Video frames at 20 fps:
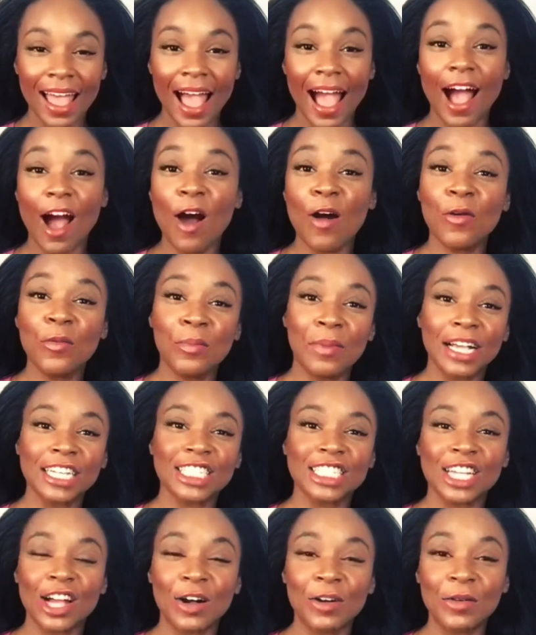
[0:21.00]
I hope my
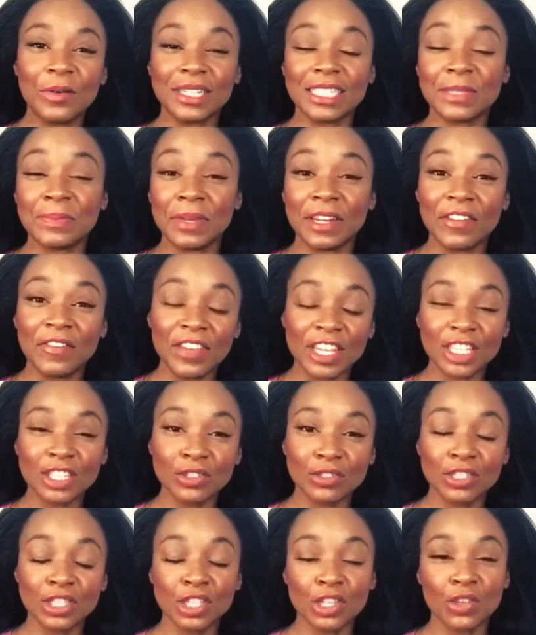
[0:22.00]
show is
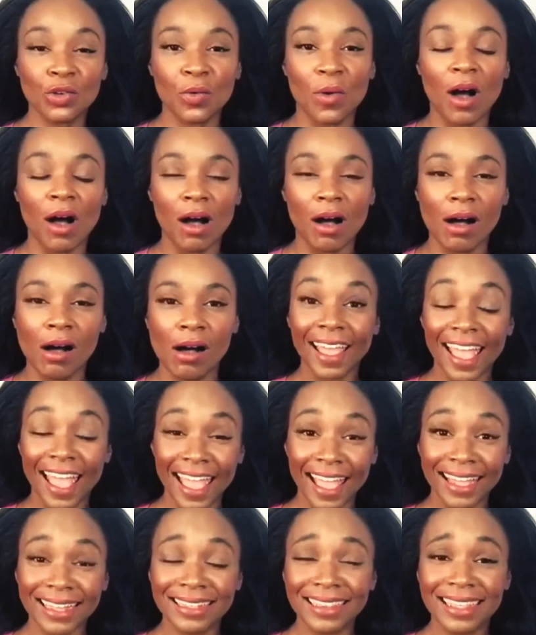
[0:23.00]
beneficial to you all,
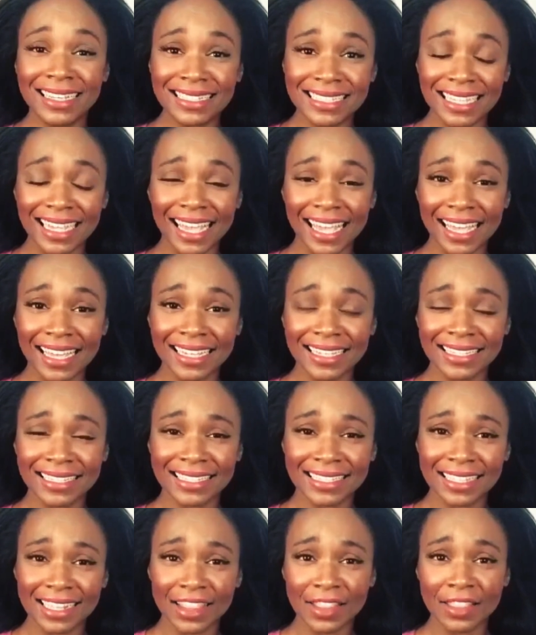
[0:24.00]
and this
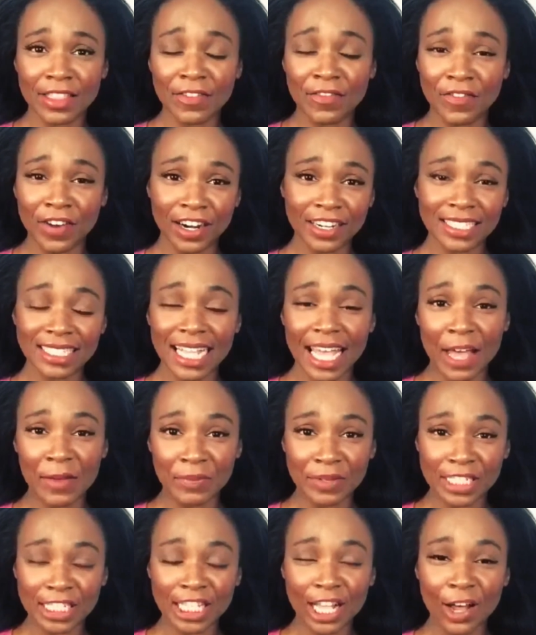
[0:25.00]
is the first
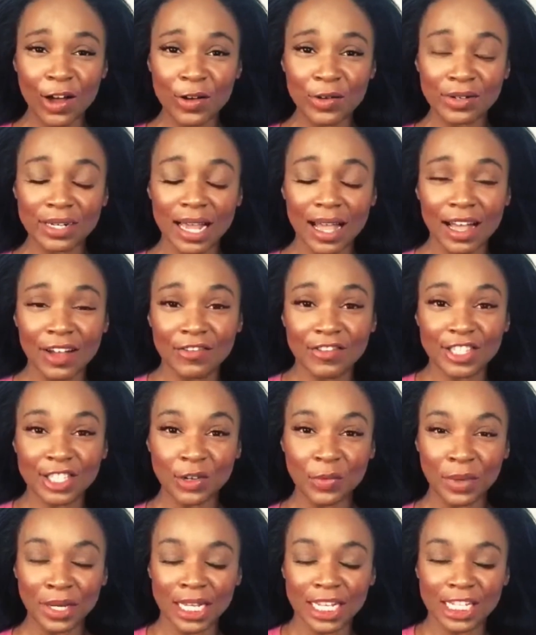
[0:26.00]
episode of
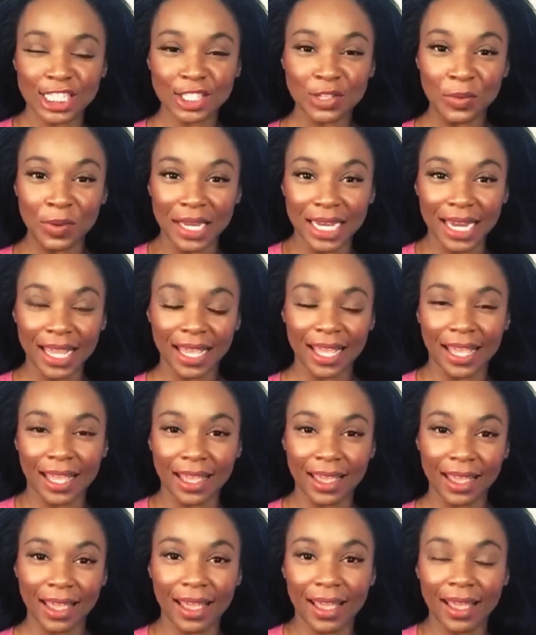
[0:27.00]

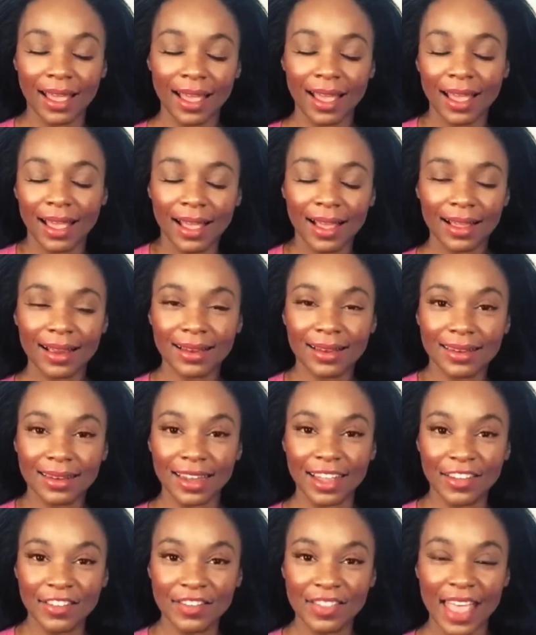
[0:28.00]
2020.
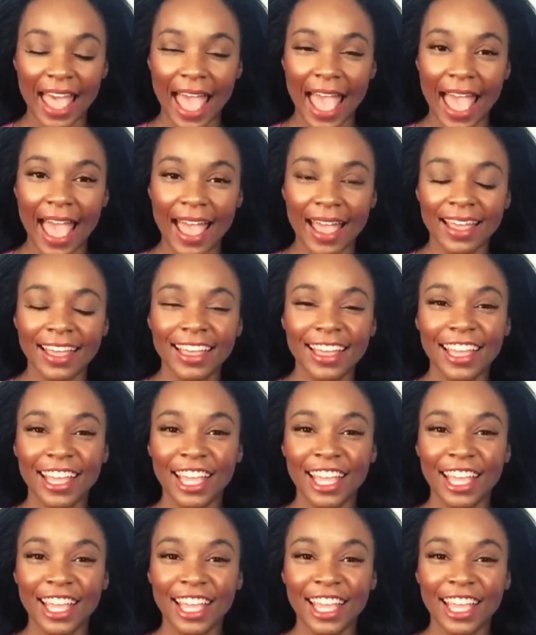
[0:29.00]
Love that.